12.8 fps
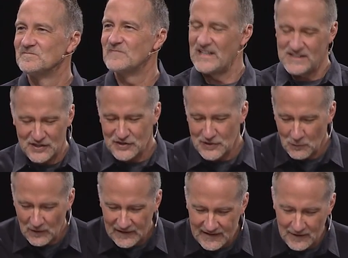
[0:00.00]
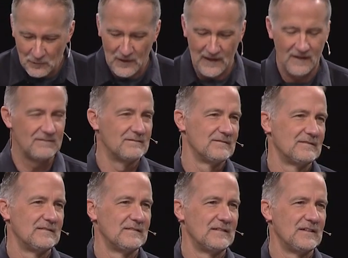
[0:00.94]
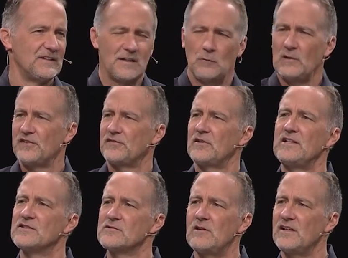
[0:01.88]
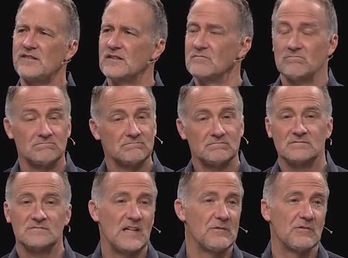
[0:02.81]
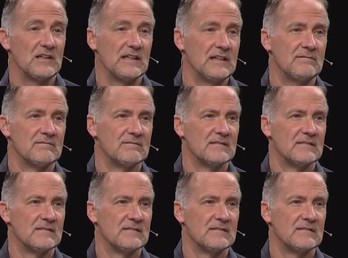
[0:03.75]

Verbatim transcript: He said, Do you want to get well? He said, What a strange question. Not really.